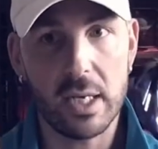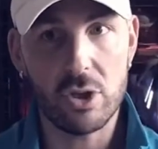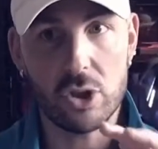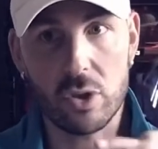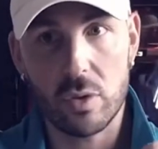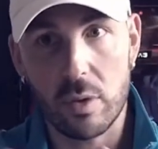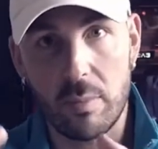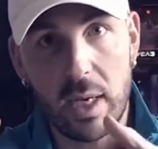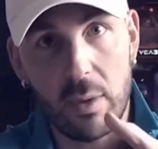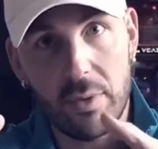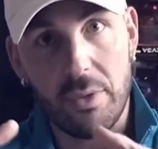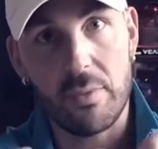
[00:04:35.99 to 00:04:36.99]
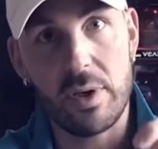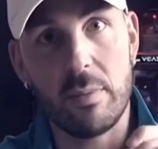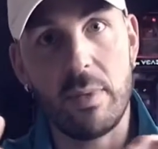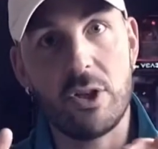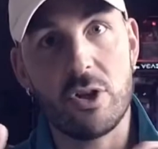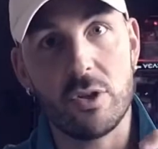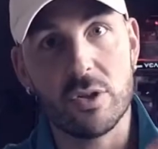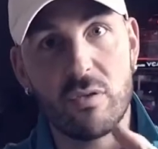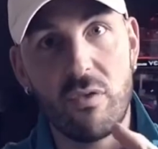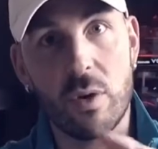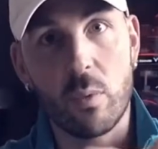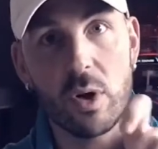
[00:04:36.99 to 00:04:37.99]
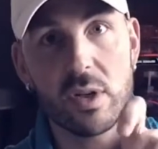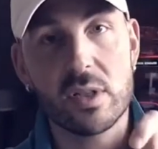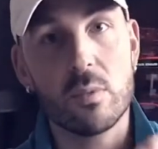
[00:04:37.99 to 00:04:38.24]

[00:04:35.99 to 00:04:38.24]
and show them how a three-dimensional sphere works